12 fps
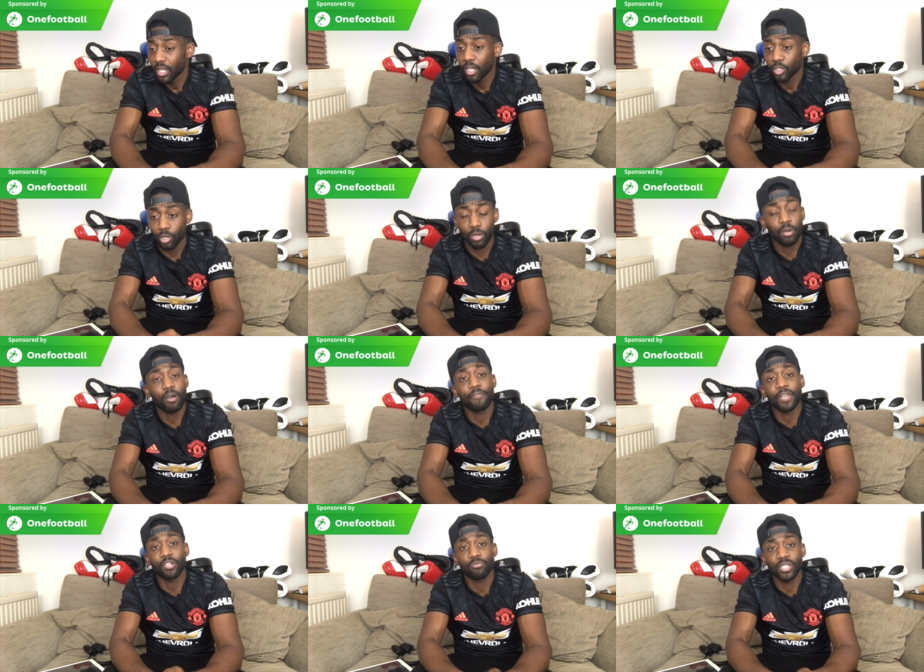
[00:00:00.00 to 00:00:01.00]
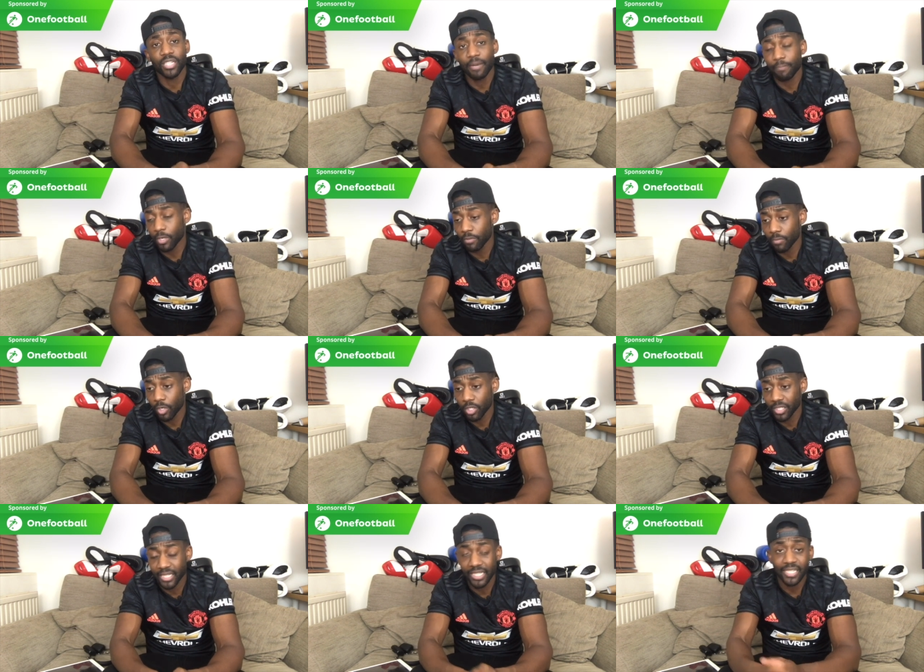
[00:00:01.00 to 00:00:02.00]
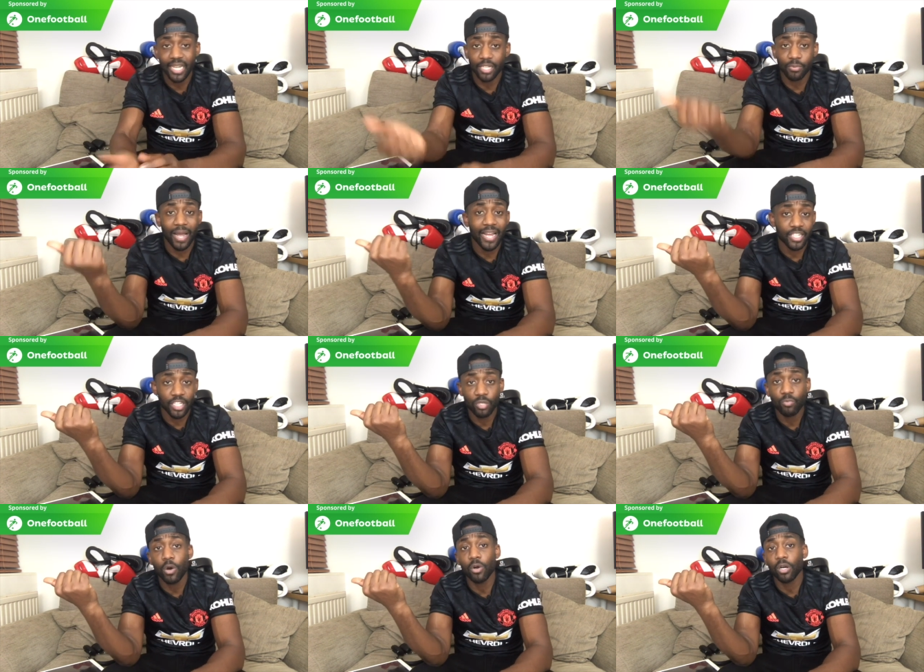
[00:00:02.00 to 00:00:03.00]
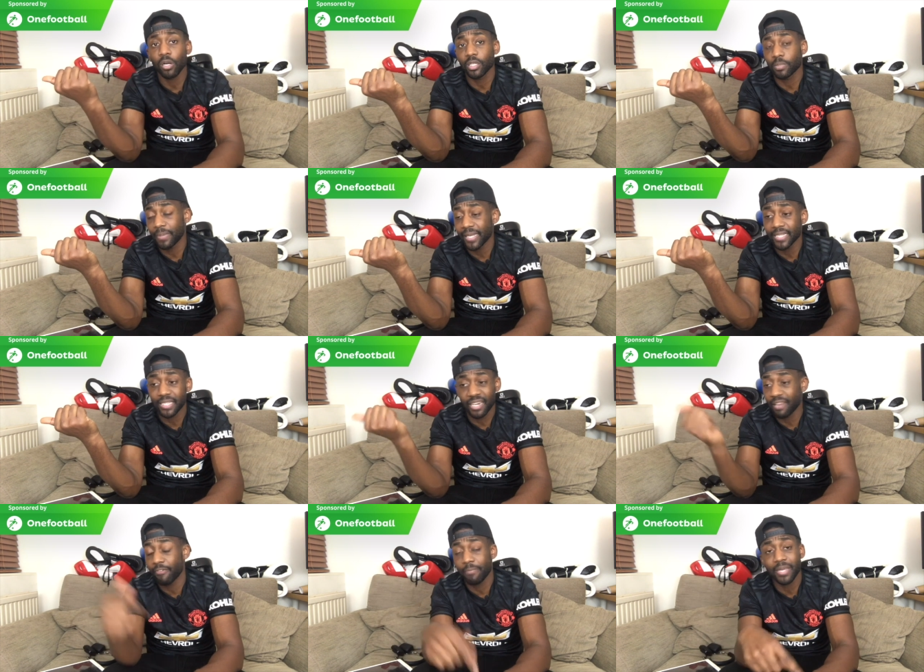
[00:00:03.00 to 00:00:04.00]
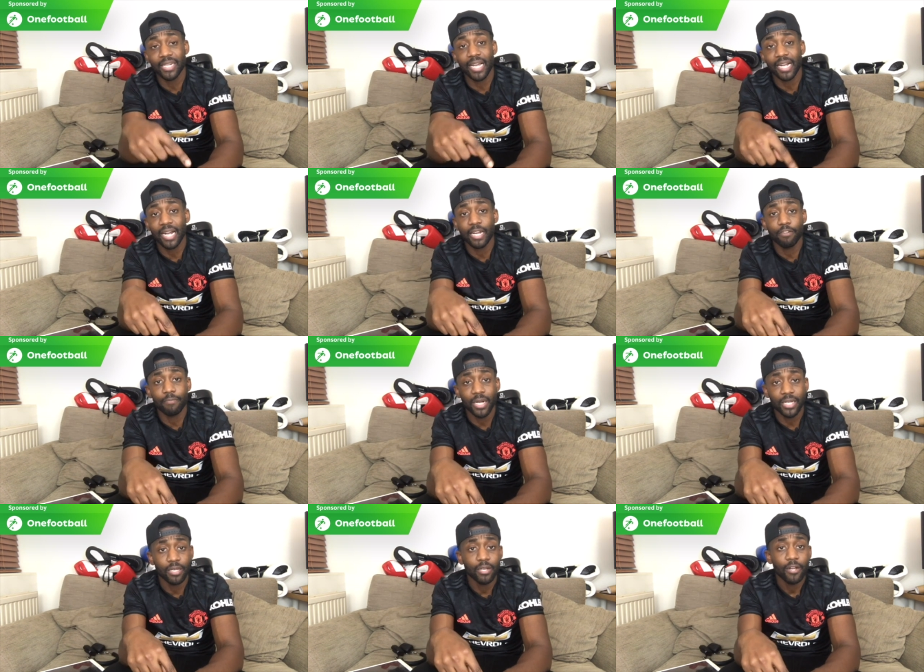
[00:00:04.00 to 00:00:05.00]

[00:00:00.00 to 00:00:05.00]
So a lot of it is resentment because these guys were actually world-class players and never made that kind of money.